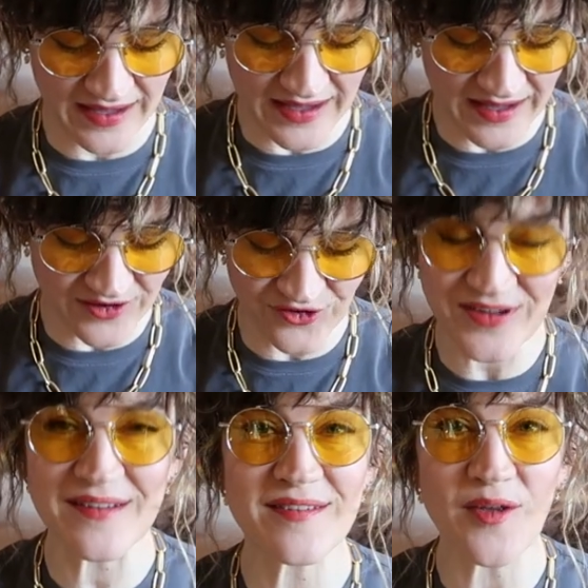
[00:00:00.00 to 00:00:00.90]
And
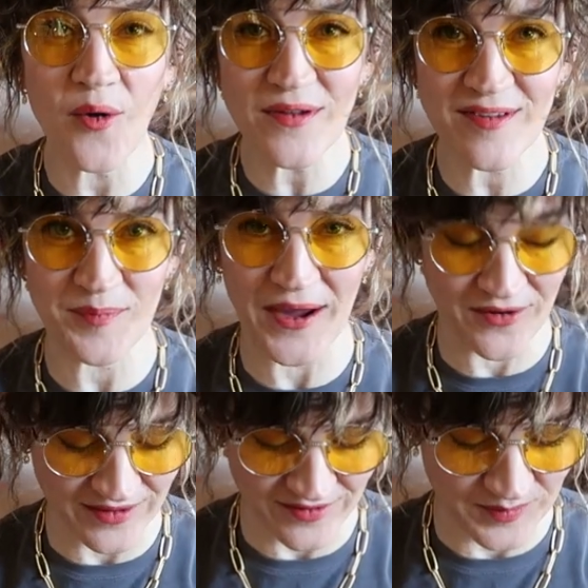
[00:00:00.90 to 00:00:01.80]
she is so
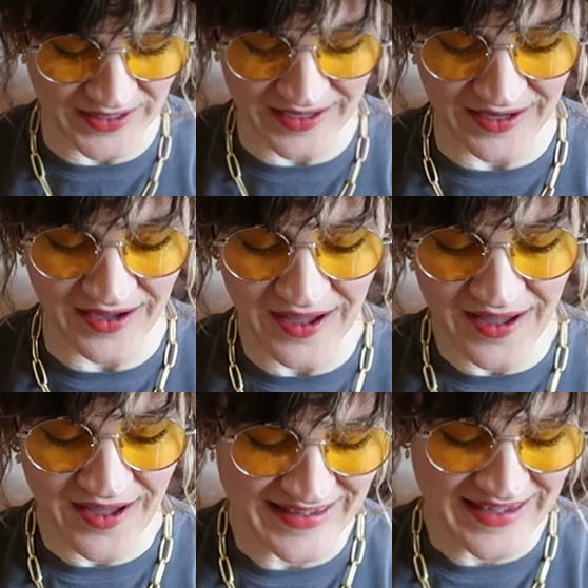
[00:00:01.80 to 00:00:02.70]
inspiring to me.
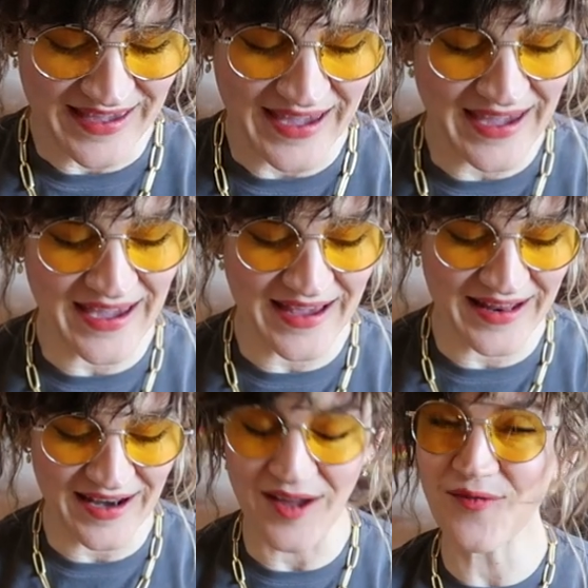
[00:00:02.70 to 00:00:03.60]

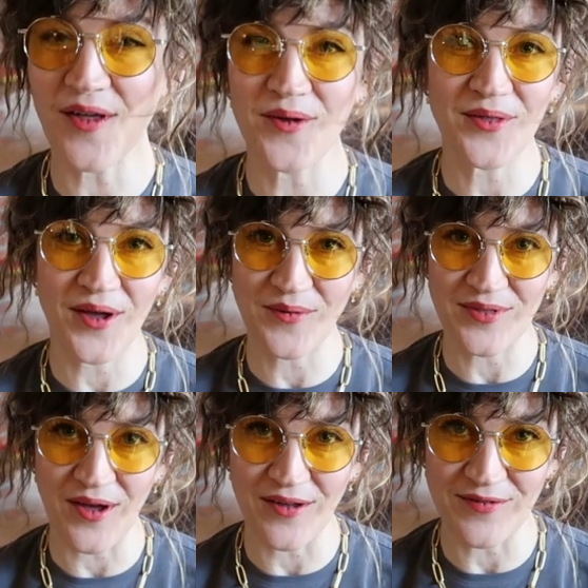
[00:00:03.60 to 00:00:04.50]
And I follow along
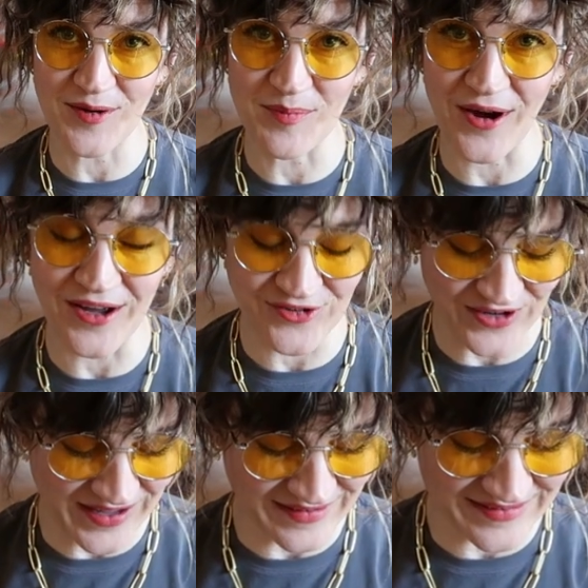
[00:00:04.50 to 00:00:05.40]
with all of her
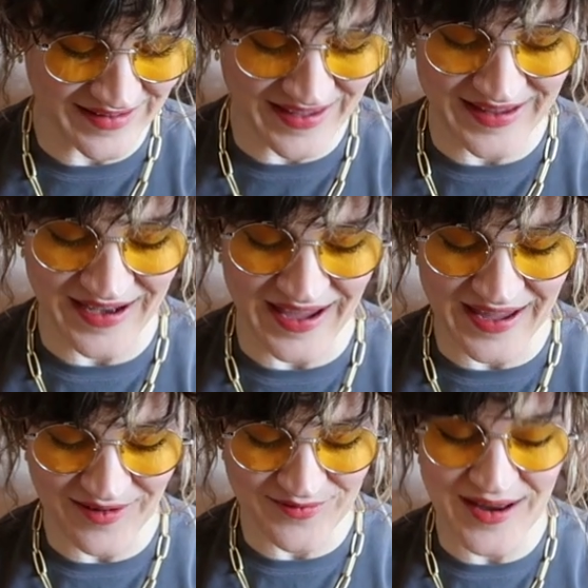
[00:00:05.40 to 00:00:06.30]
projects, and I
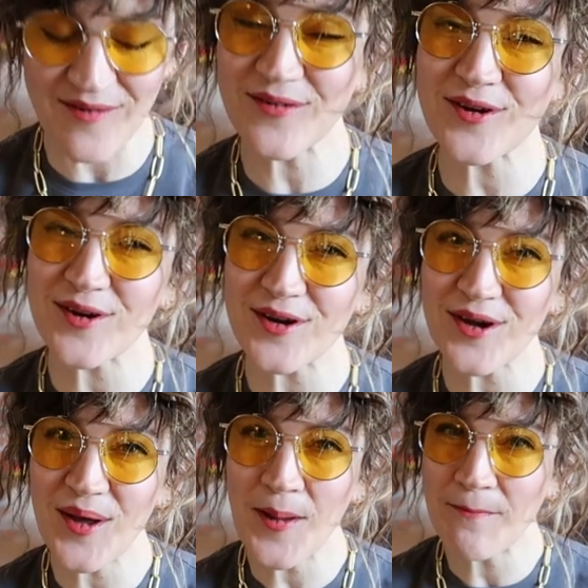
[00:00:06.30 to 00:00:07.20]
have
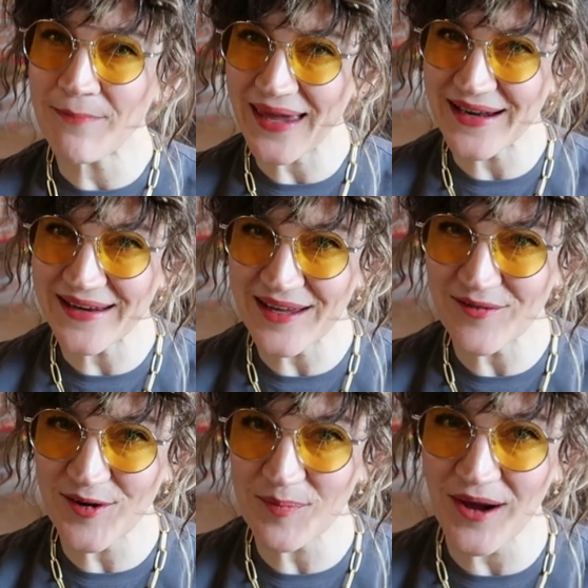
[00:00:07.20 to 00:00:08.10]
never made any
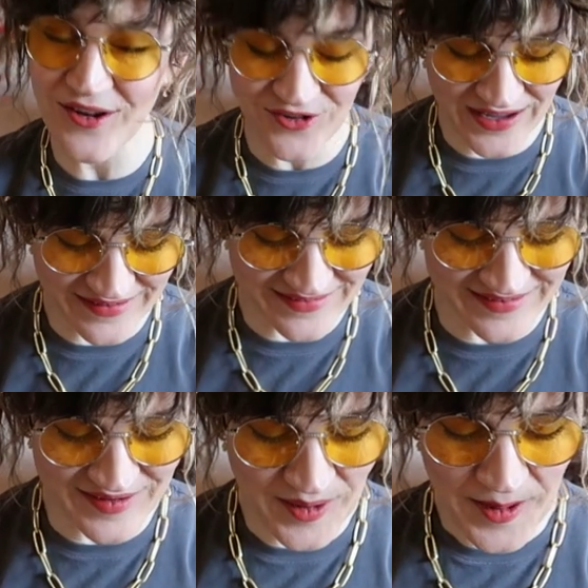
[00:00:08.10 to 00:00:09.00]
of her
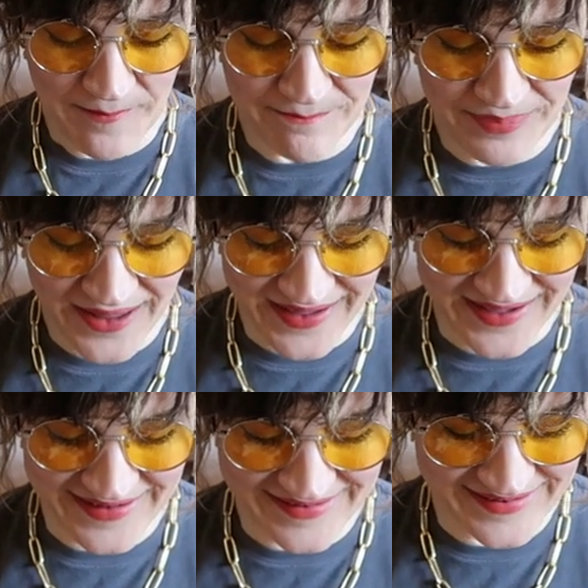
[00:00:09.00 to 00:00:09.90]
projects,
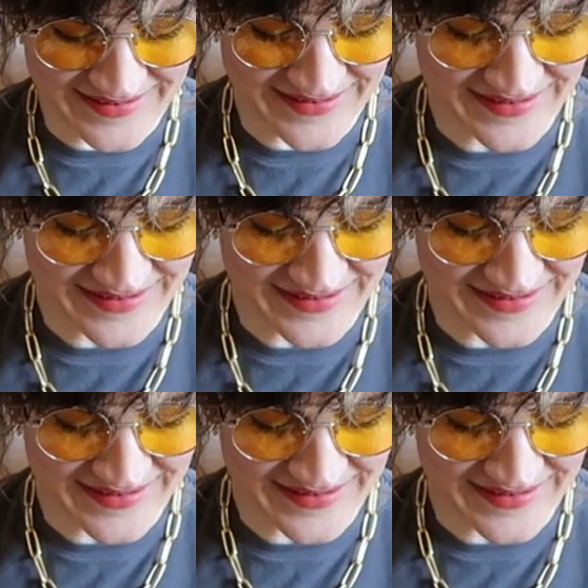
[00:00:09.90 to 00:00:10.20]
but